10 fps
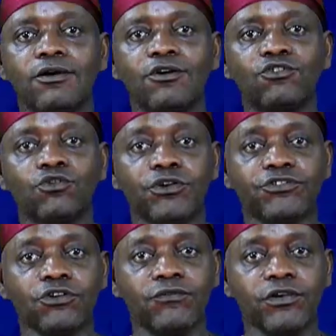To
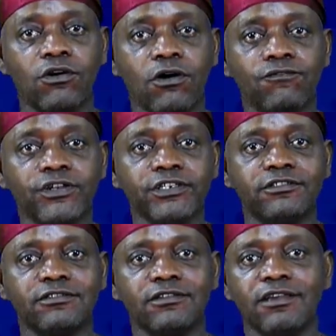resolve the
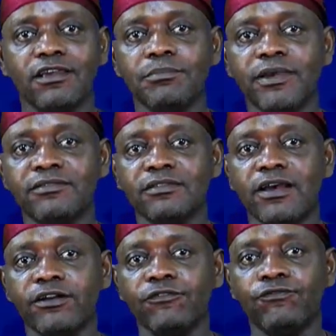conflict, a
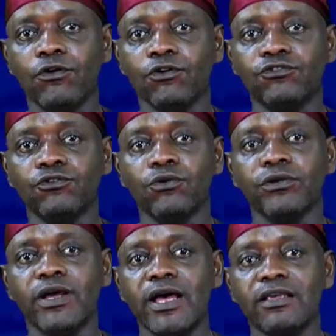mercenary force known
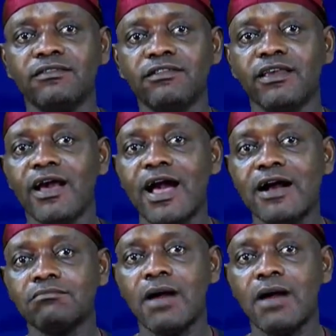as the Akpa